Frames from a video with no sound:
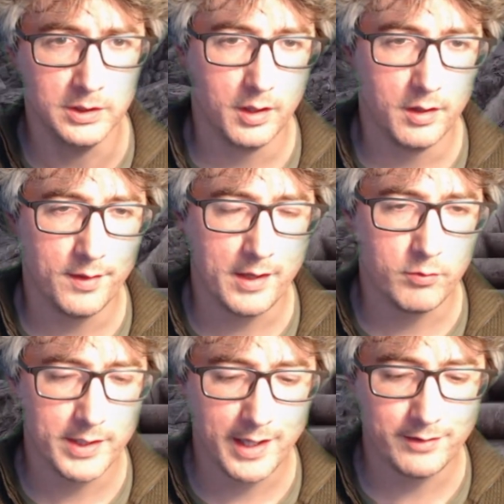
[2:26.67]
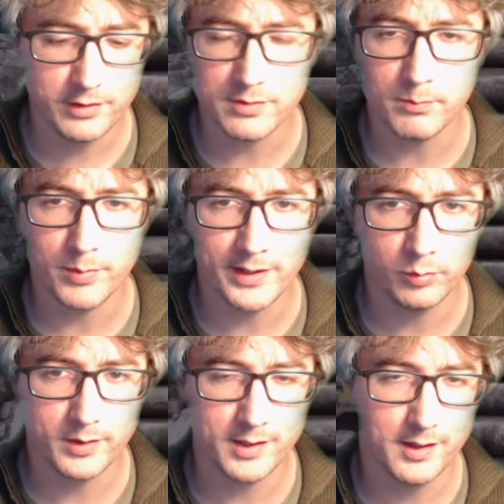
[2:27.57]
That realization brings
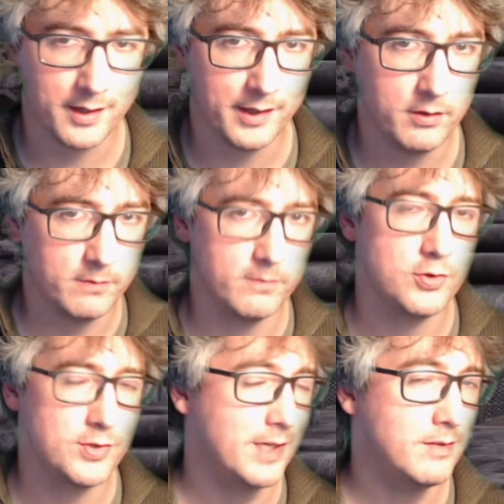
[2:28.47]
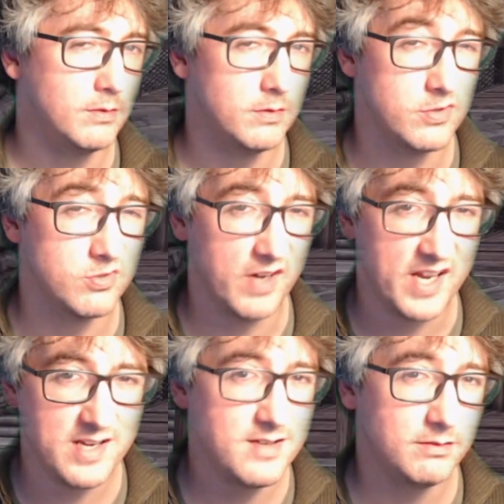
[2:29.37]
with it a kind of gentle
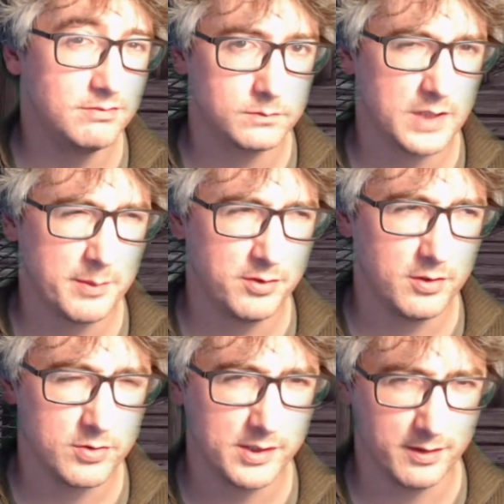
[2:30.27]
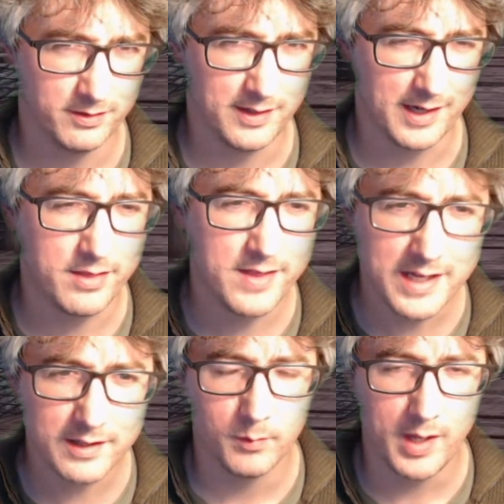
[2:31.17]
dread that I'm still trying to understand. I
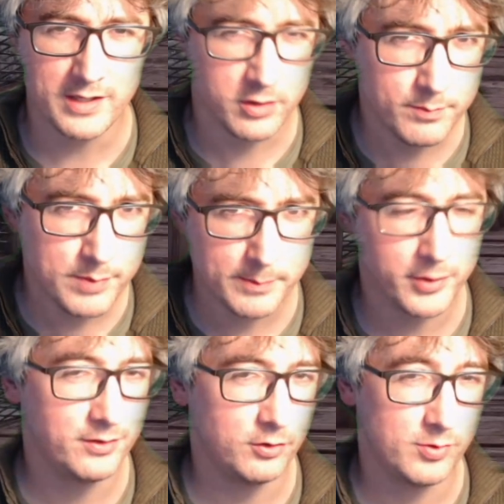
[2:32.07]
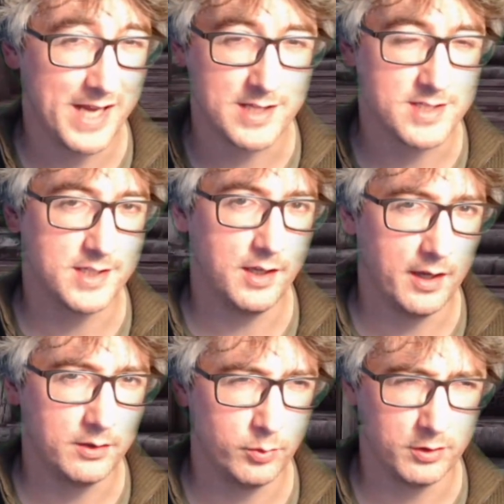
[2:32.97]
think it could be because its reality,
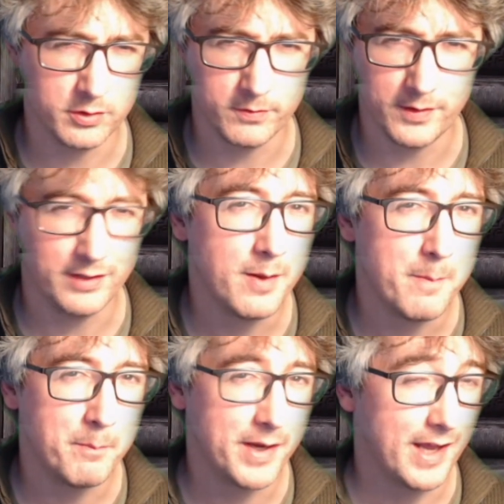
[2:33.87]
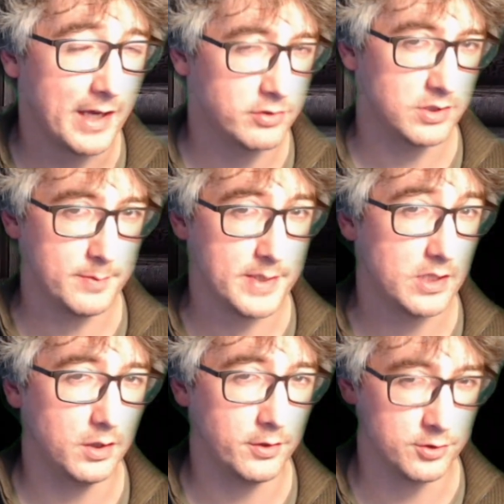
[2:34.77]
as with a lot of things, might actually be
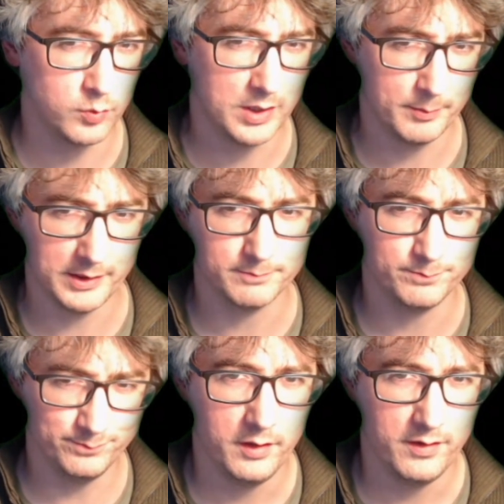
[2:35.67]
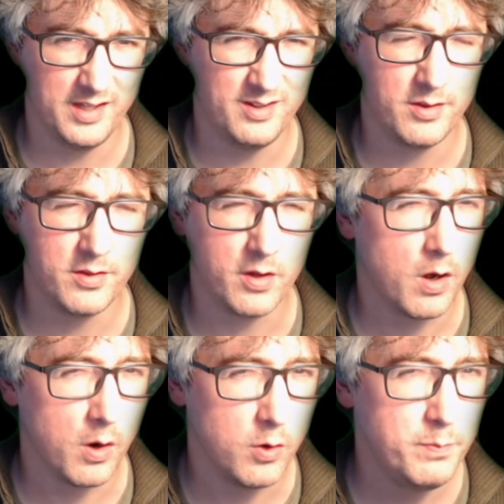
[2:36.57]
underwhelming. And then the
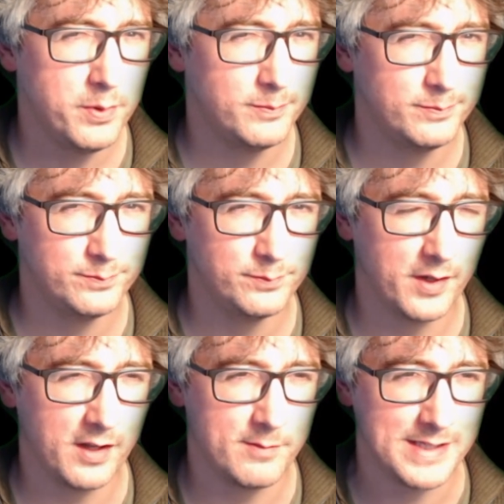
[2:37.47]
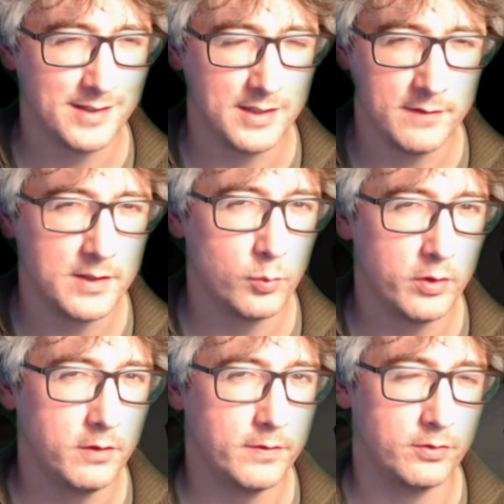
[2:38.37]
hope that I've been living
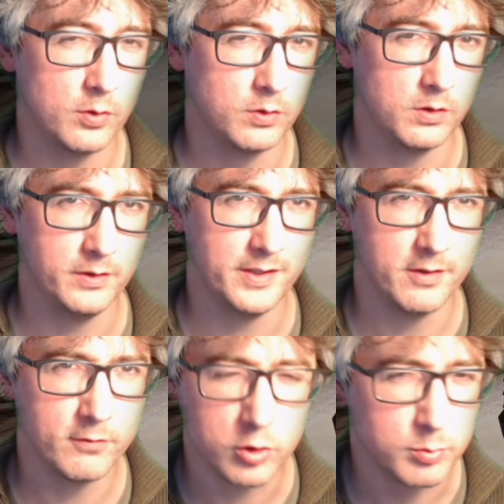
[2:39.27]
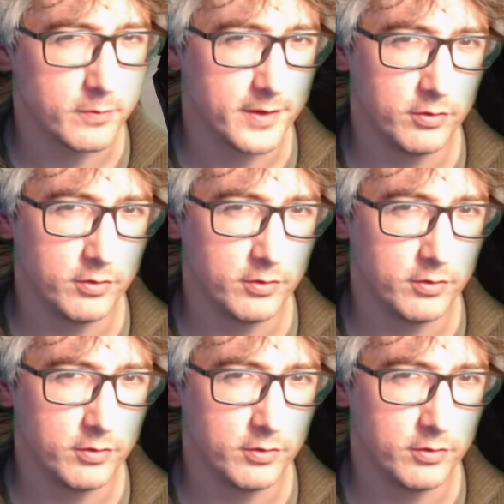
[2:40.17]
with for so long in the form of this